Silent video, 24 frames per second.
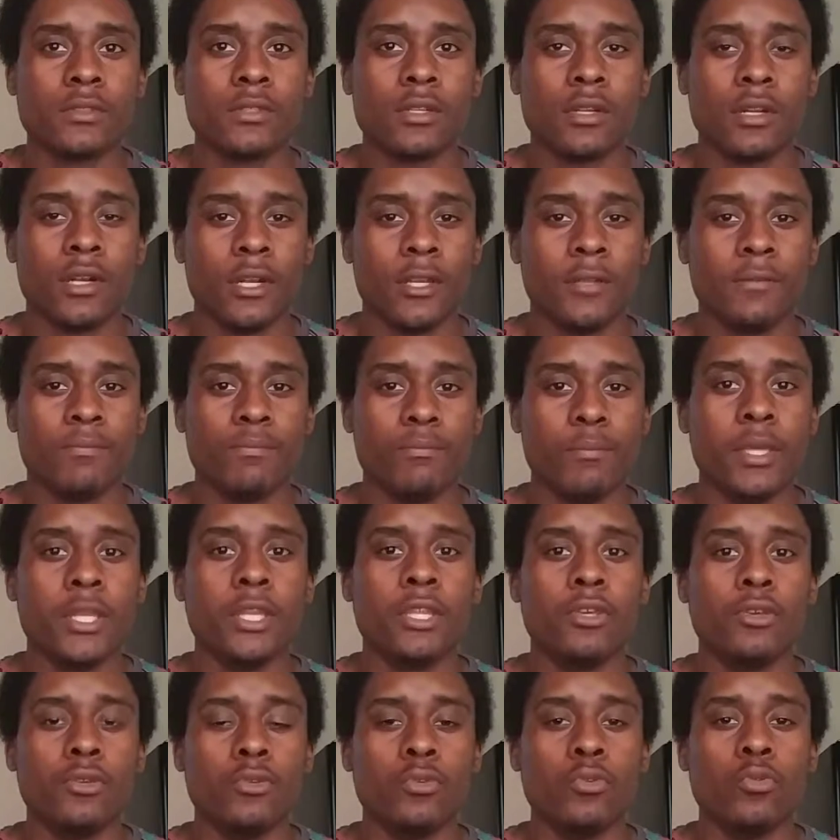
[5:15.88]
All right.
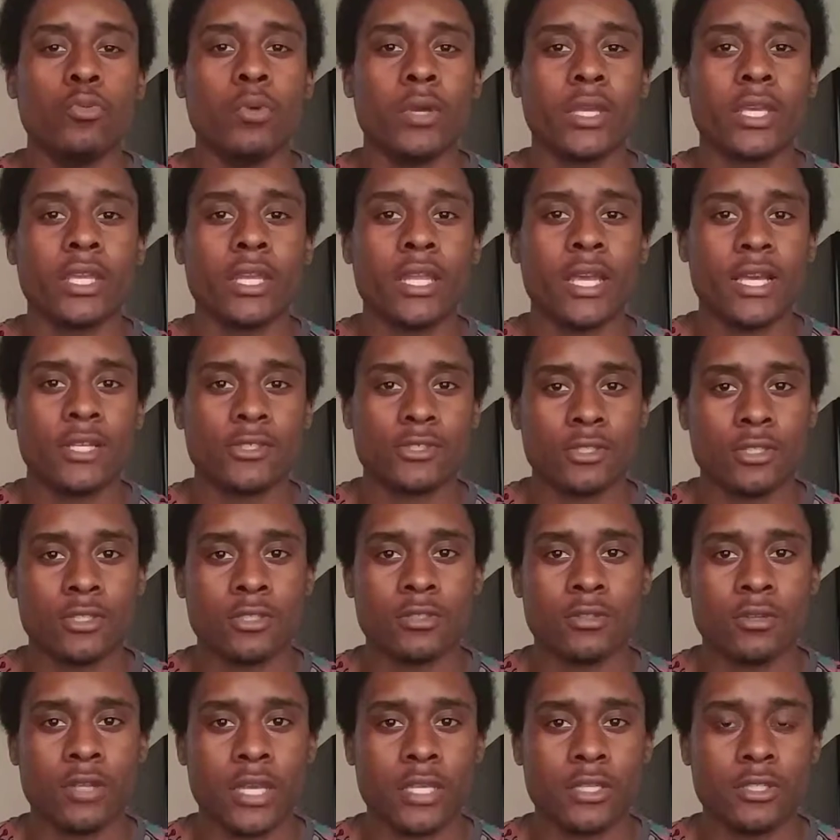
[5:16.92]
Many of you wicked ass
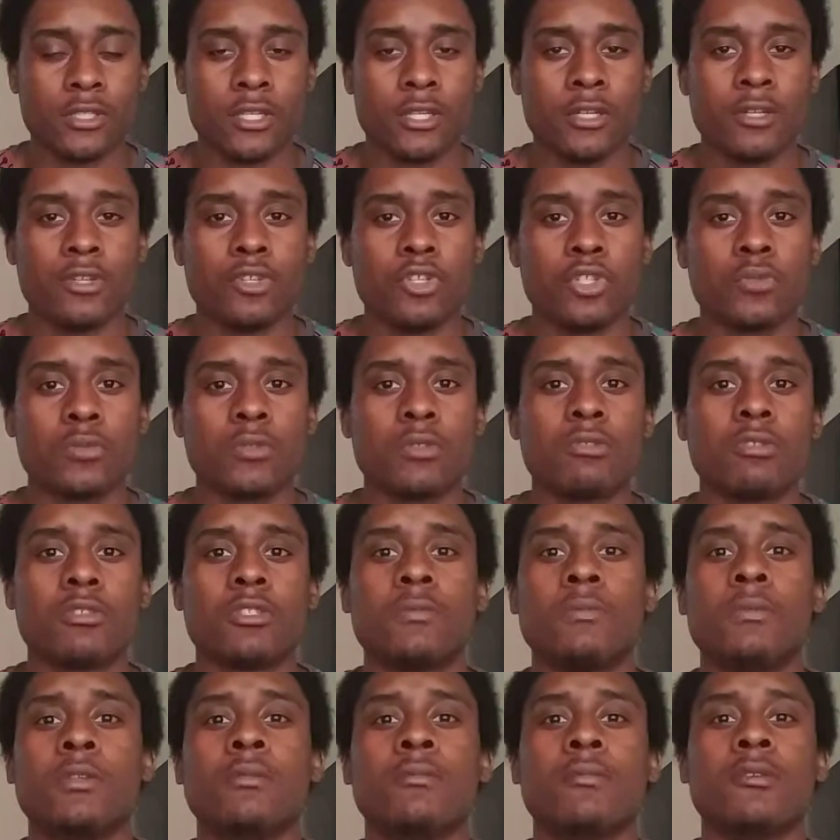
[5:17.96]
Israelites. Here it is. We're
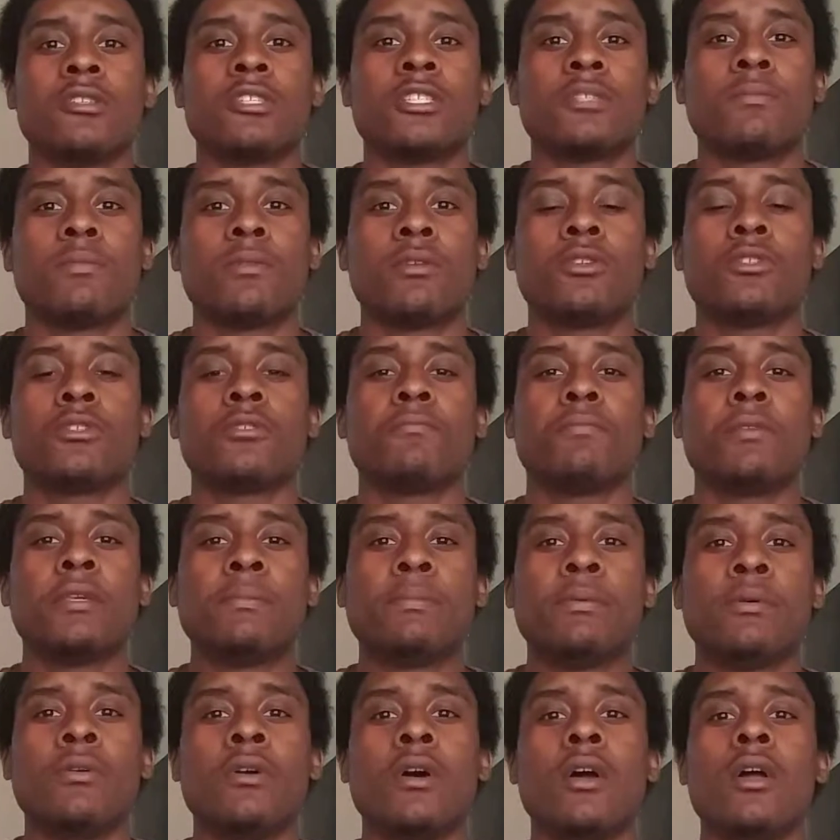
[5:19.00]
supposed to be the most spiritual
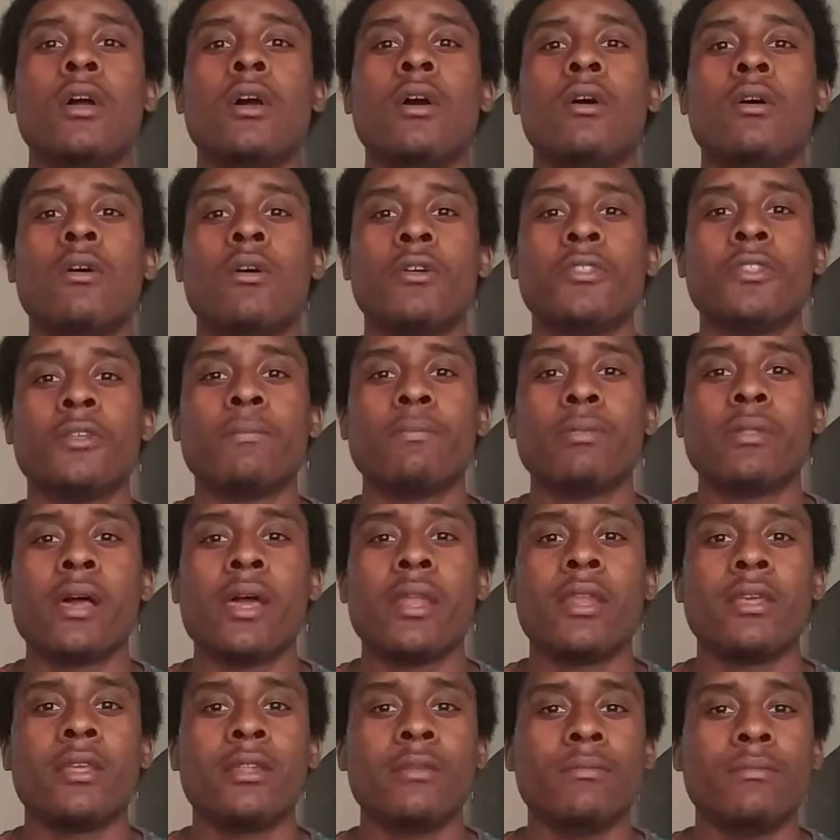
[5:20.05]
people on the
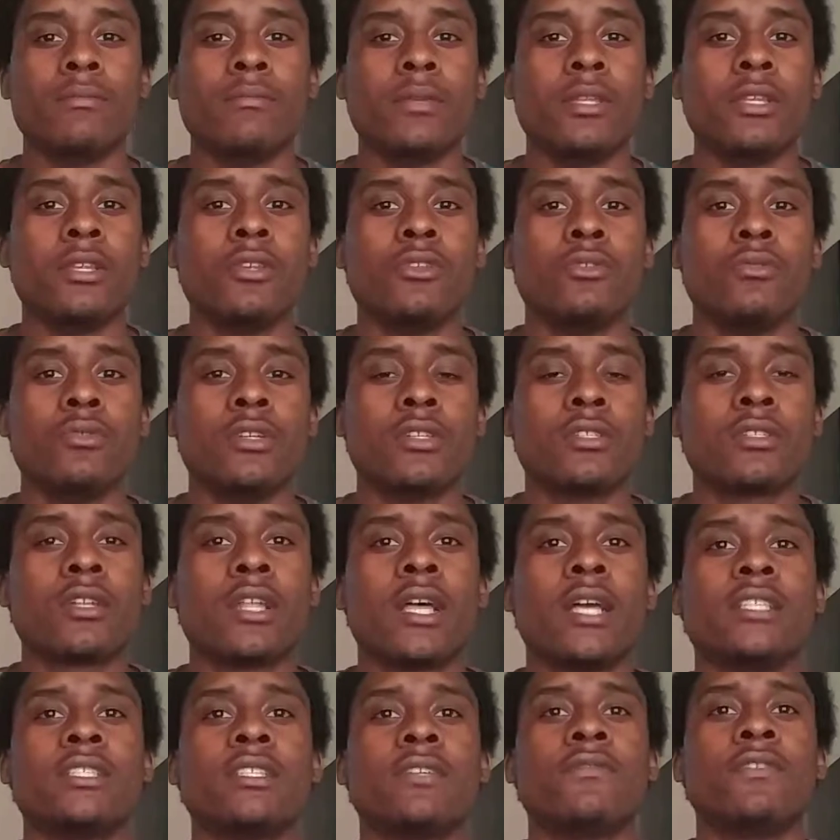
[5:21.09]
planet, and many of you
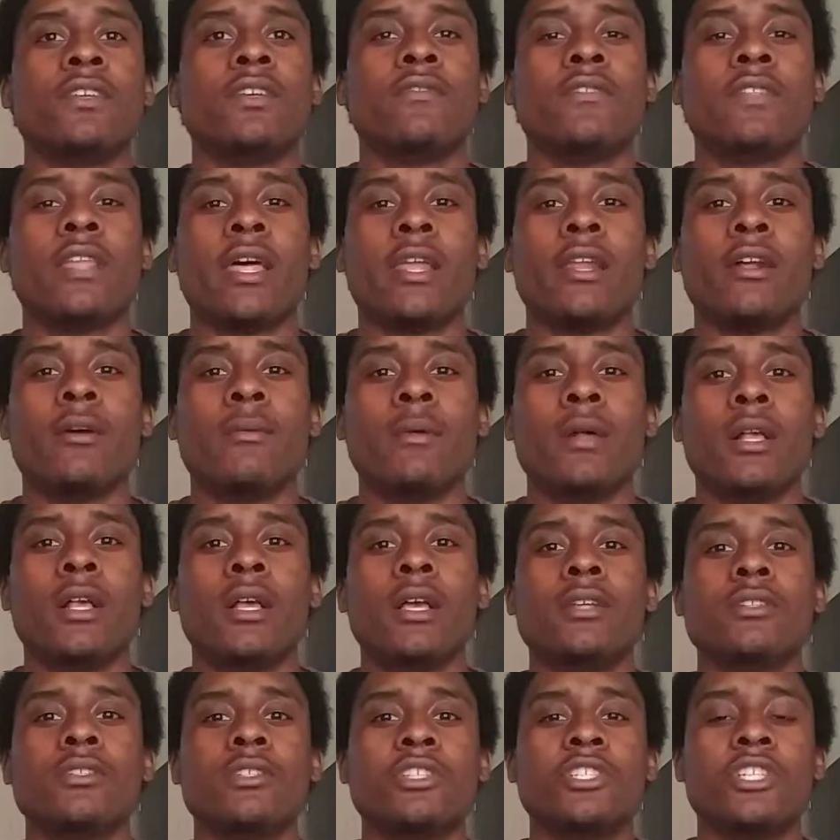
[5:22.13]
Israelites have given that up
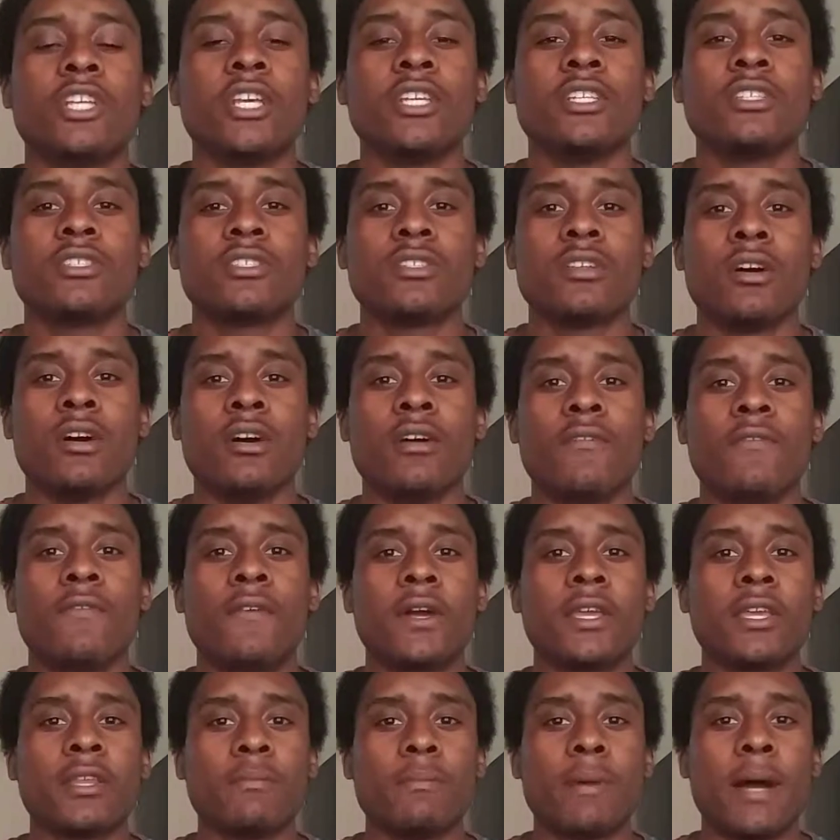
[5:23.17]
to chase uh,
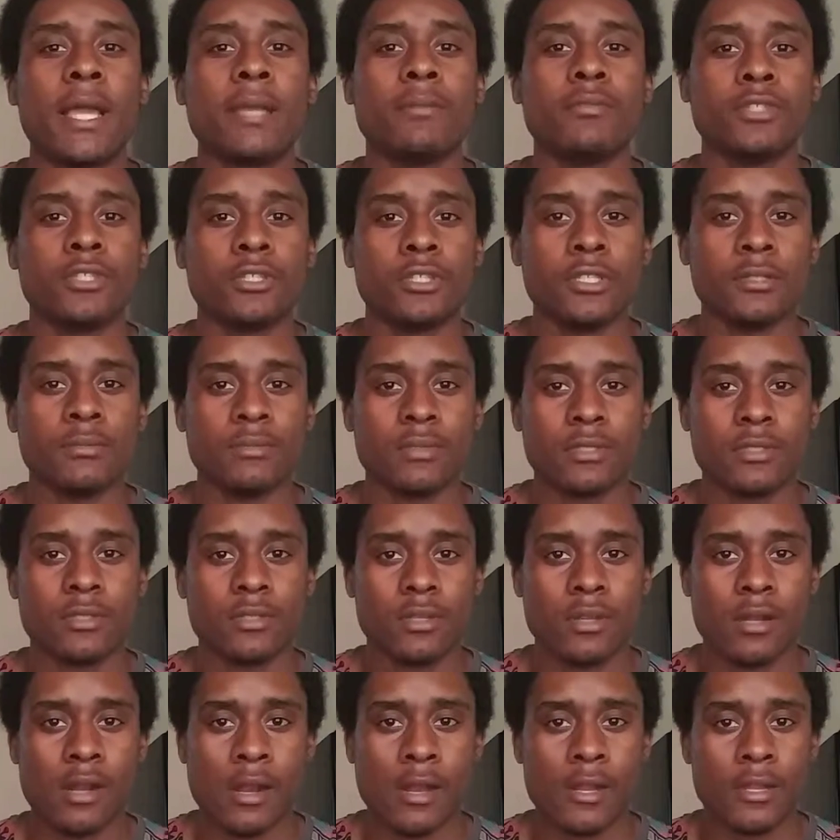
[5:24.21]
fucking pipe dreams.
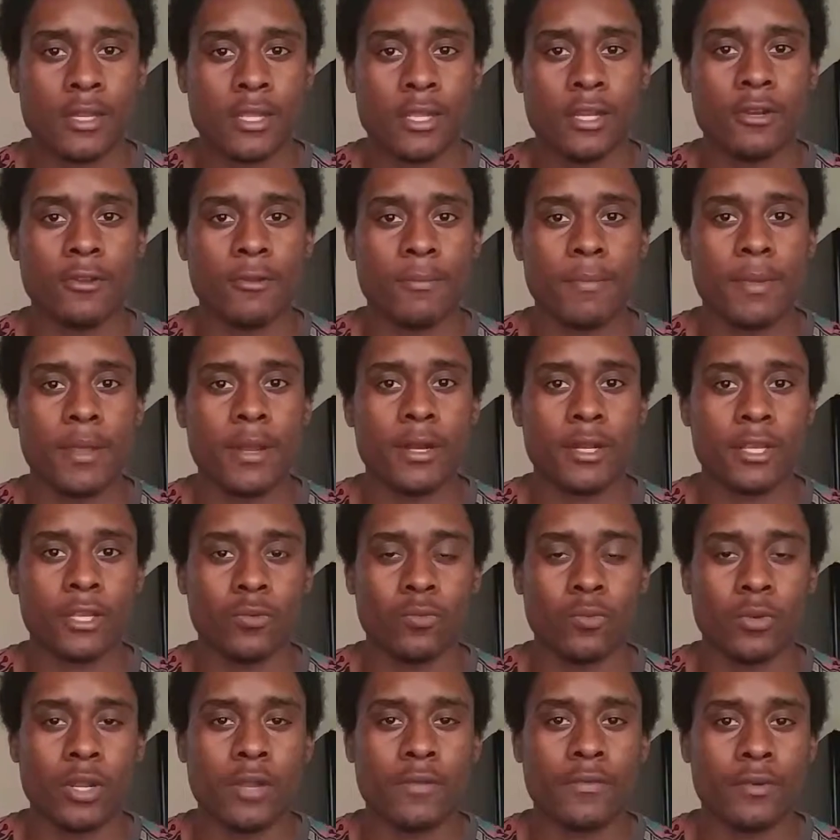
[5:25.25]
All right. Here in America,
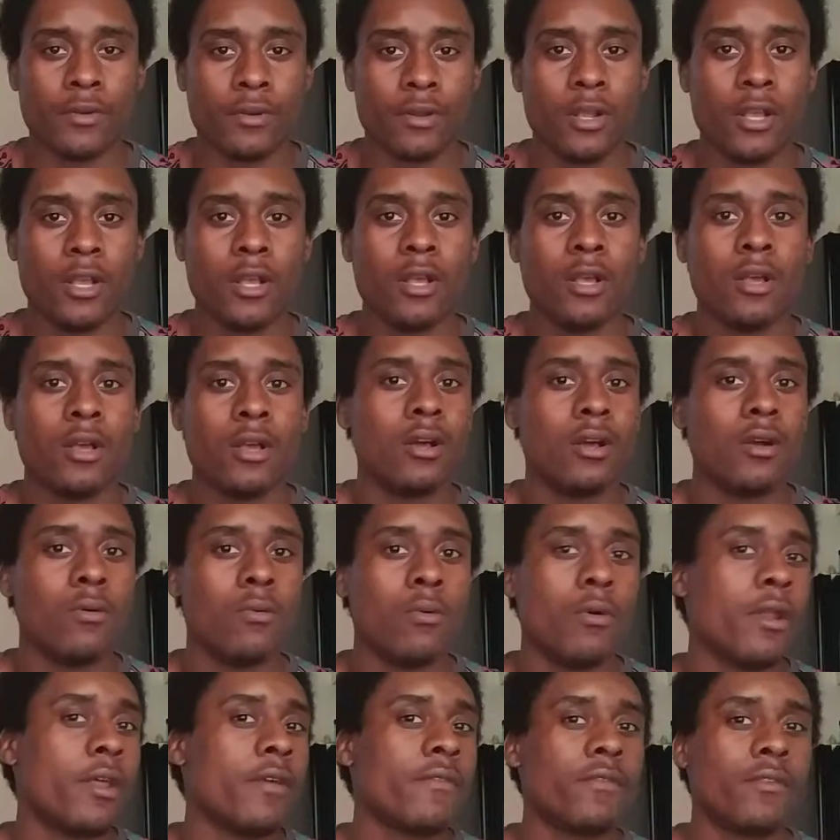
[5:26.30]
whatever
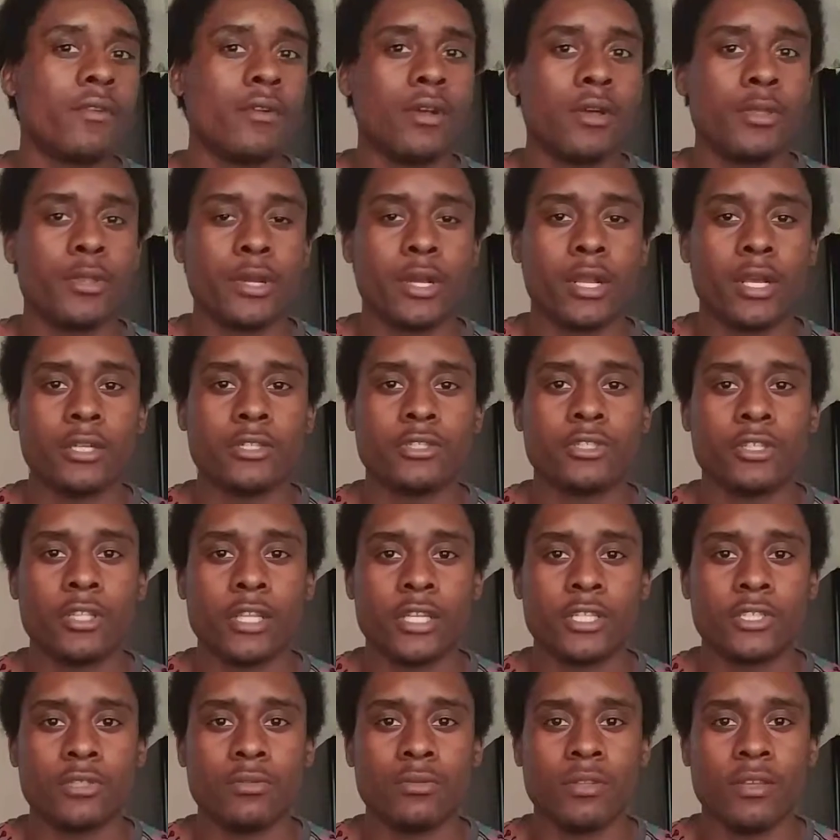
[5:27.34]
whatever other country
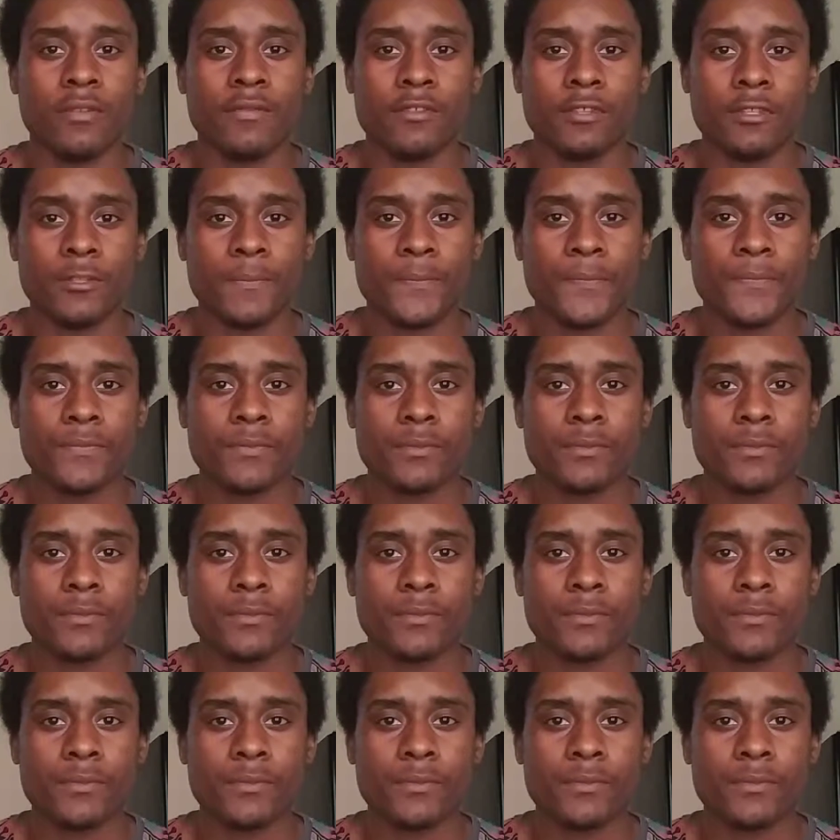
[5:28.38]
that you live in.